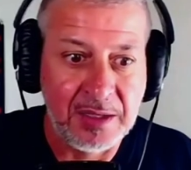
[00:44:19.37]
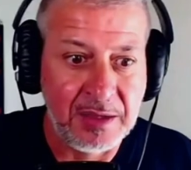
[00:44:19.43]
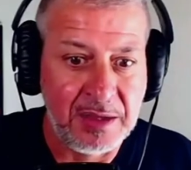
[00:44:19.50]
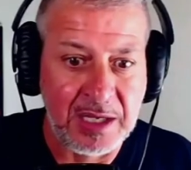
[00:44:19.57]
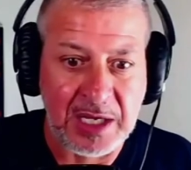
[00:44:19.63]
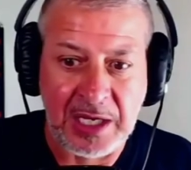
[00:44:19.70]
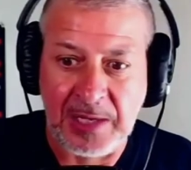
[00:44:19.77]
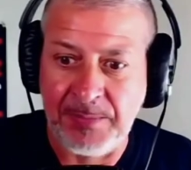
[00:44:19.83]

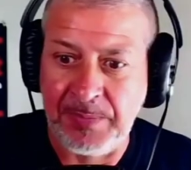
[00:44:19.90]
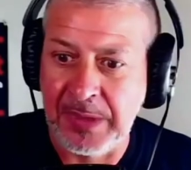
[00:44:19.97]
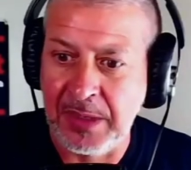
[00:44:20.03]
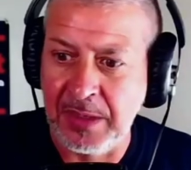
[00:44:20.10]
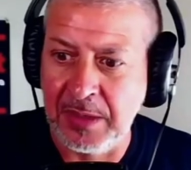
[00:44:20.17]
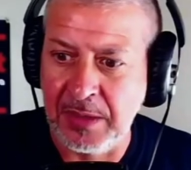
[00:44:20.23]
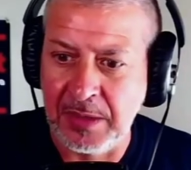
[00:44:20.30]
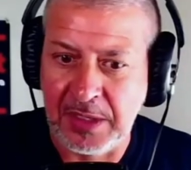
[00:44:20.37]
the,
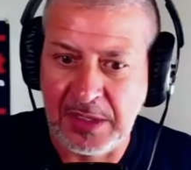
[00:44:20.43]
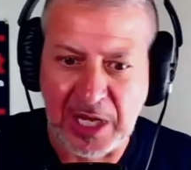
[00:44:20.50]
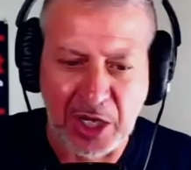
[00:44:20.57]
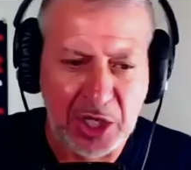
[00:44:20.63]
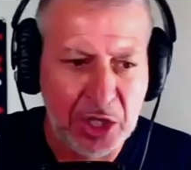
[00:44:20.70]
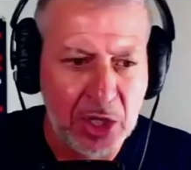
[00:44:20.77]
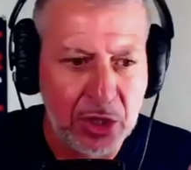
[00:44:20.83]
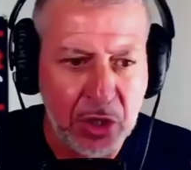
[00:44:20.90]
not
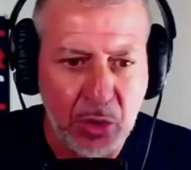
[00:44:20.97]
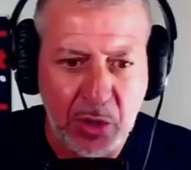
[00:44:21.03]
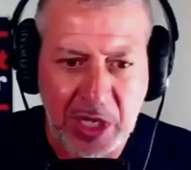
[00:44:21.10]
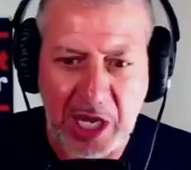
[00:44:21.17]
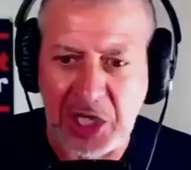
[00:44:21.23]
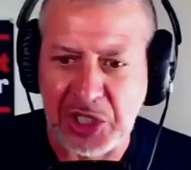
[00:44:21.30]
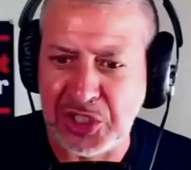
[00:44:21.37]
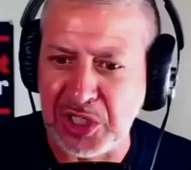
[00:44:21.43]
only the
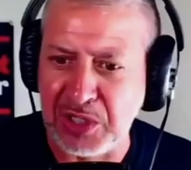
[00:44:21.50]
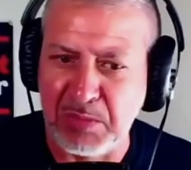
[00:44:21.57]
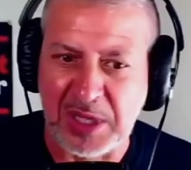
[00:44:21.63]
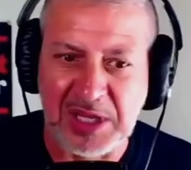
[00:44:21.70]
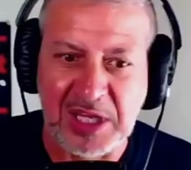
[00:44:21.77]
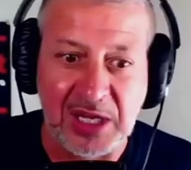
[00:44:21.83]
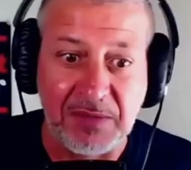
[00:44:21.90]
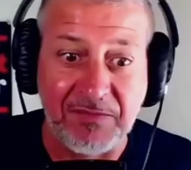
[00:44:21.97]
location, but
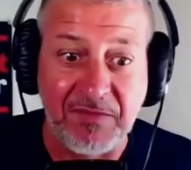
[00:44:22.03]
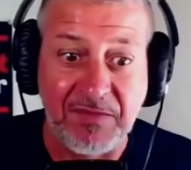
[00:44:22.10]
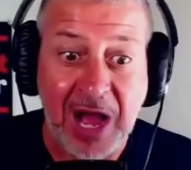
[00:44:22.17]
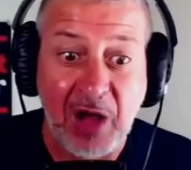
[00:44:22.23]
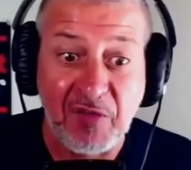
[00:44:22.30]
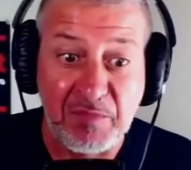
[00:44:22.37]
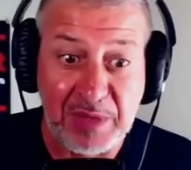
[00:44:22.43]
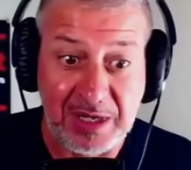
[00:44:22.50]
the
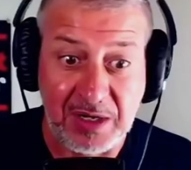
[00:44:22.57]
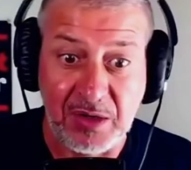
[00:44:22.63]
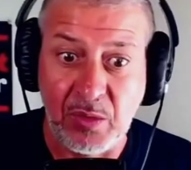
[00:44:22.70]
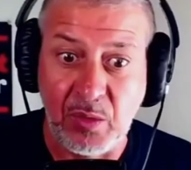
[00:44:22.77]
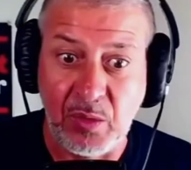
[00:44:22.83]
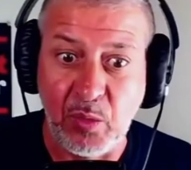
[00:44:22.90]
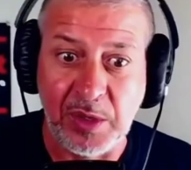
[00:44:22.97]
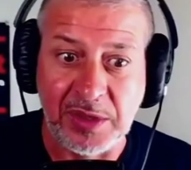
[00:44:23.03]
involvement
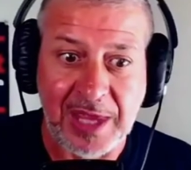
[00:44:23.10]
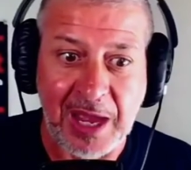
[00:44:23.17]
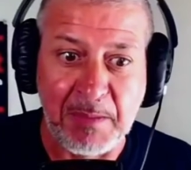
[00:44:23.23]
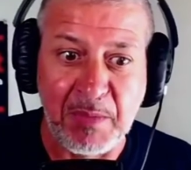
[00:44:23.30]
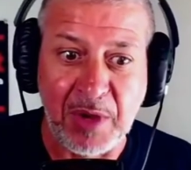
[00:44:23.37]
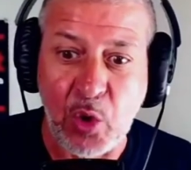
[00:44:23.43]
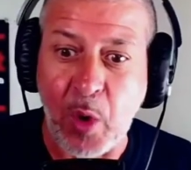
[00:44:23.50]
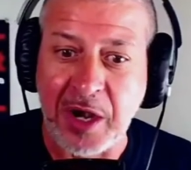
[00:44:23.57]
with that
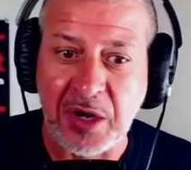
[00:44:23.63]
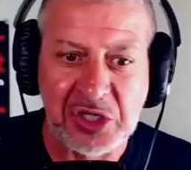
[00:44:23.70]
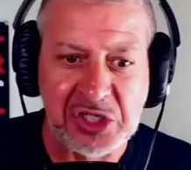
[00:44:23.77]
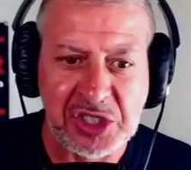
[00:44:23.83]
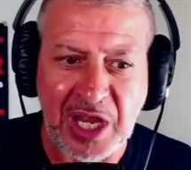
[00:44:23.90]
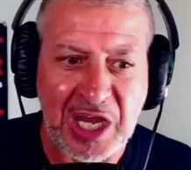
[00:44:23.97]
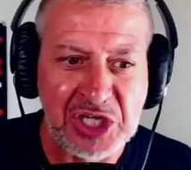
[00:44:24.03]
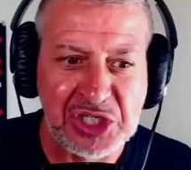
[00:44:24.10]
McGuire
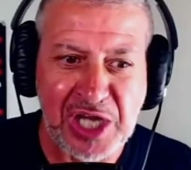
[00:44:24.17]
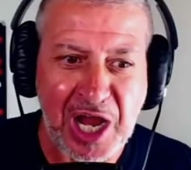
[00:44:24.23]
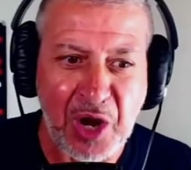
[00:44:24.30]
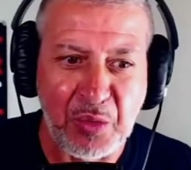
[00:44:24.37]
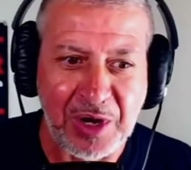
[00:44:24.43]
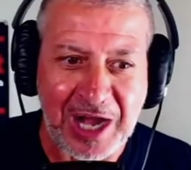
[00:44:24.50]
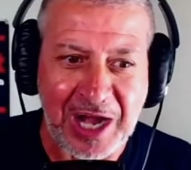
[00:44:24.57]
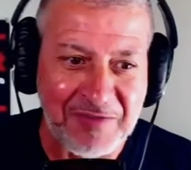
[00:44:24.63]
stage now
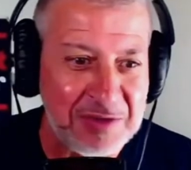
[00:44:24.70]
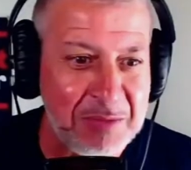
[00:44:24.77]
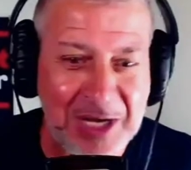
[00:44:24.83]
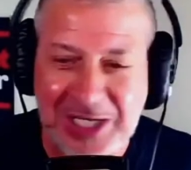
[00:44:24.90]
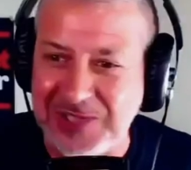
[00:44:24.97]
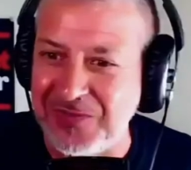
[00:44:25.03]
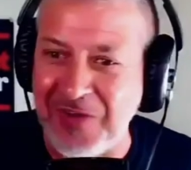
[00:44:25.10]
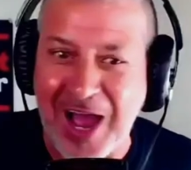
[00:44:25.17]
where
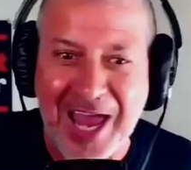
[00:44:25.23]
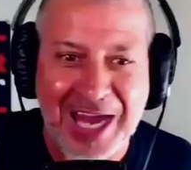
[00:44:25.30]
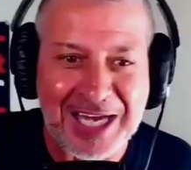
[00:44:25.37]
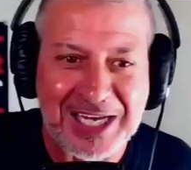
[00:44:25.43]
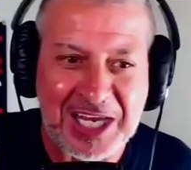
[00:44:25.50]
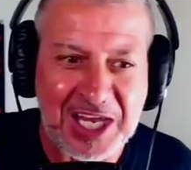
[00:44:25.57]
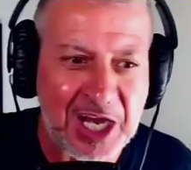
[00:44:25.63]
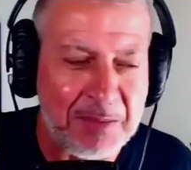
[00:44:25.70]
everybody's vying
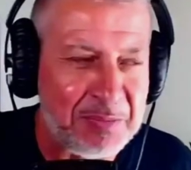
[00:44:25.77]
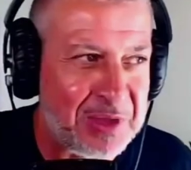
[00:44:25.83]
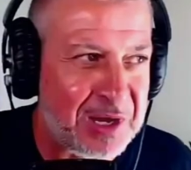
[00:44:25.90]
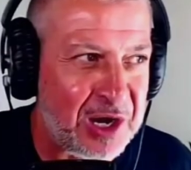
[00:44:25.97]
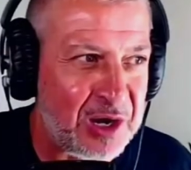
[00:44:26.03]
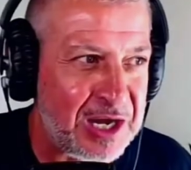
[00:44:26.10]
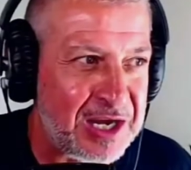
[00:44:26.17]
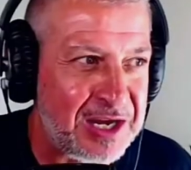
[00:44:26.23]
to get up
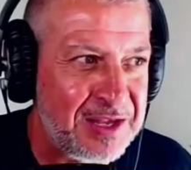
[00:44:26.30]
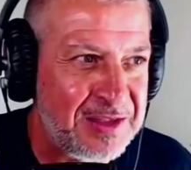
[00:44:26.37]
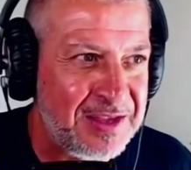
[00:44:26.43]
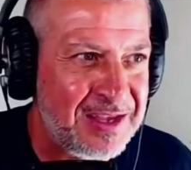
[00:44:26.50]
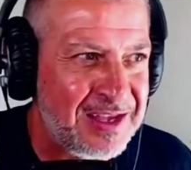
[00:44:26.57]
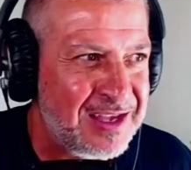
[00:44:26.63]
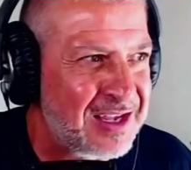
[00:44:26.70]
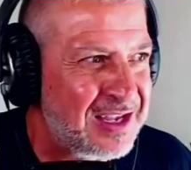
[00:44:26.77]
there, and
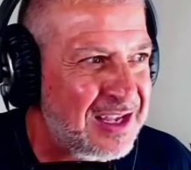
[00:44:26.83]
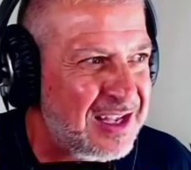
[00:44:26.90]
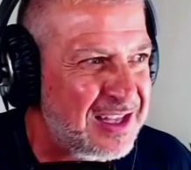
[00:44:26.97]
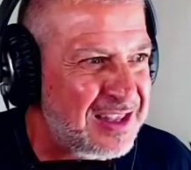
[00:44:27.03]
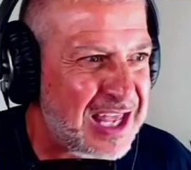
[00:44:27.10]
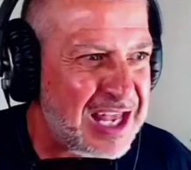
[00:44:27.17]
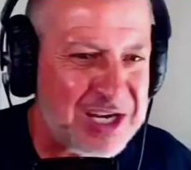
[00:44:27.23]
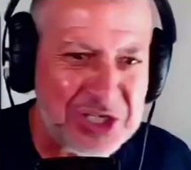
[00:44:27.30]

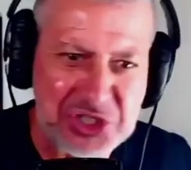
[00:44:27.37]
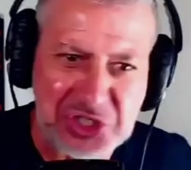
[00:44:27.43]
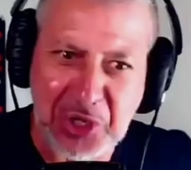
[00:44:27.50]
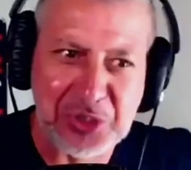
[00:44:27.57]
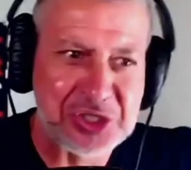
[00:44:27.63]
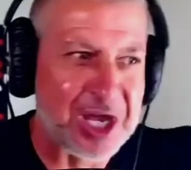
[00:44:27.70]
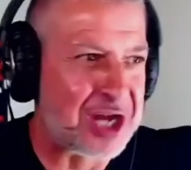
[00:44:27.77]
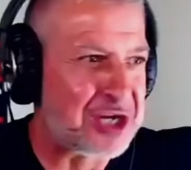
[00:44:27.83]
then
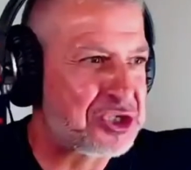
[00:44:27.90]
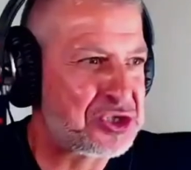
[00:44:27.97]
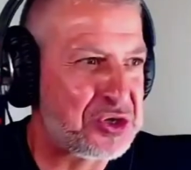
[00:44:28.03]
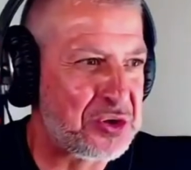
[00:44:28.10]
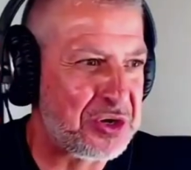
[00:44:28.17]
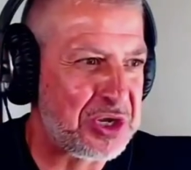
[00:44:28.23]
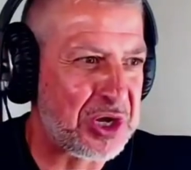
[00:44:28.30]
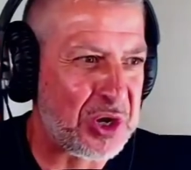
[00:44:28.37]
Shell's got a
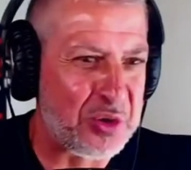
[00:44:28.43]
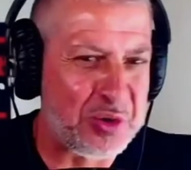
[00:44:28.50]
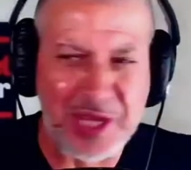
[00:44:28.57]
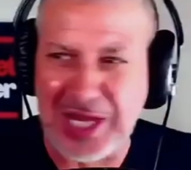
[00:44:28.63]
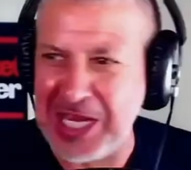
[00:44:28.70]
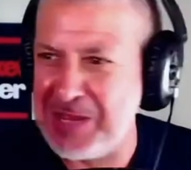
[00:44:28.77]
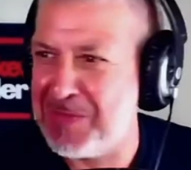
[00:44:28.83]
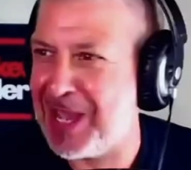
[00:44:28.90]
studio, and
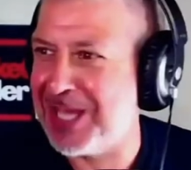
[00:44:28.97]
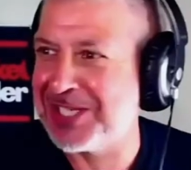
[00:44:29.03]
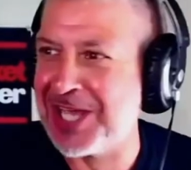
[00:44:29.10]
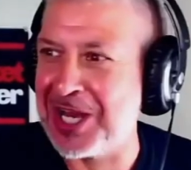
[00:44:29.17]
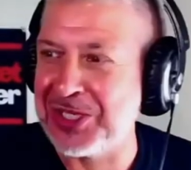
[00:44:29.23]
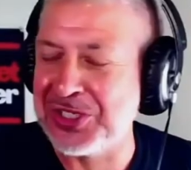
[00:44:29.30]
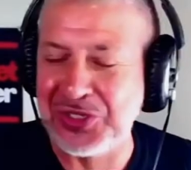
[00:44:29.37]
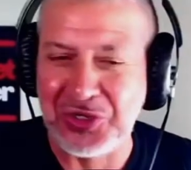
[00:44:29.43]
then eBay's
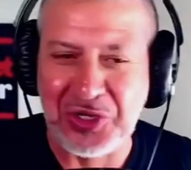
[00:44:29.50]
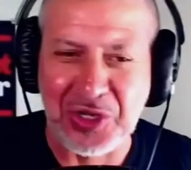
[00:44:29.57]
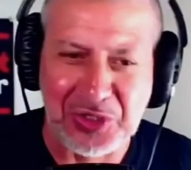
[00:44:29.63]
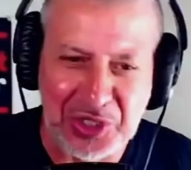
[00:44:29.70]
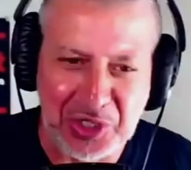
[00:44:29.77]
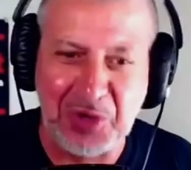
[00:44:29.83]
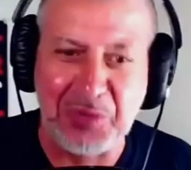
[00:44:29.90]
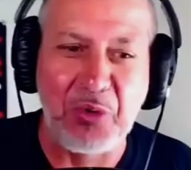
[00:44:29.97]
got a studio.
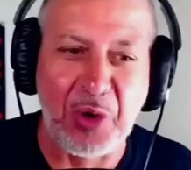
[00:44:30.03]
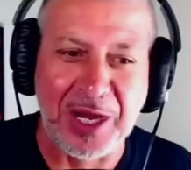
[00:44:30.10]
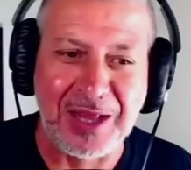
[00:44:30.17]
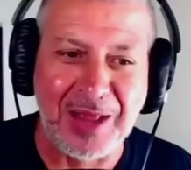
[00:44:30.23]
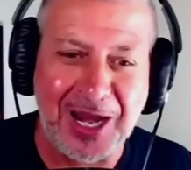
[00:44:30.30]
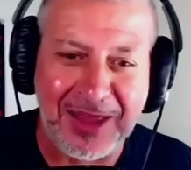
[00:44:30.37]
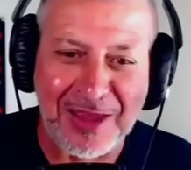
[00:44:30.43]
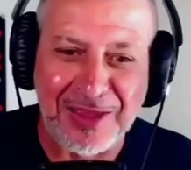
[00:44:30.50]
To your point, a
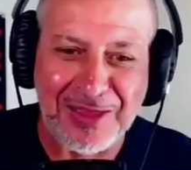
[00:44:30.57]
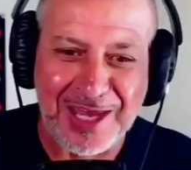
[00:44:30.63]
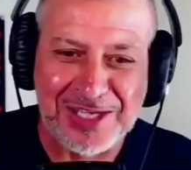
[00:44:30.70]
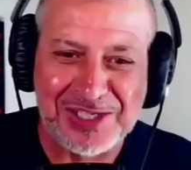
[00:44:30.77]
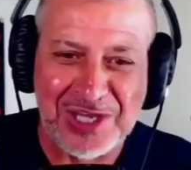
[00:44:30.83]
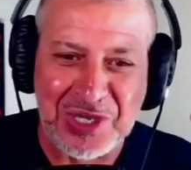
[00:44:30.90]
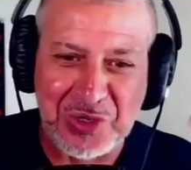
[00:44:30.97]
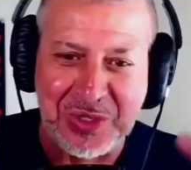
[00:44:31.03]
lot of the things
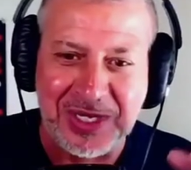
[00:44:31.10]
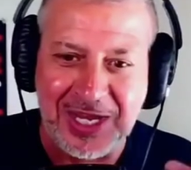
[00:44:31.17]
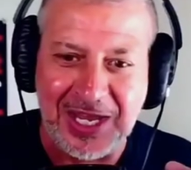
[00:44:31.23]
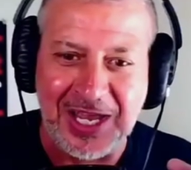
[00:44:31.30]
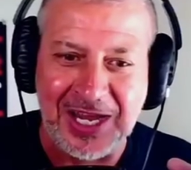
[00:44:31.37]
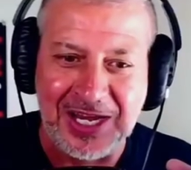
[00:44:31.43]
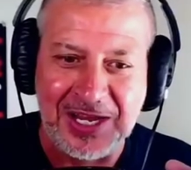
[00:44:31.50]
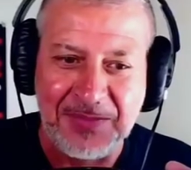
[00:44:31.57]
that you
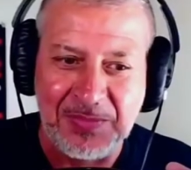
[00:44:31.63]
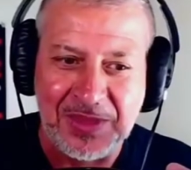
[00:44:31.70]
did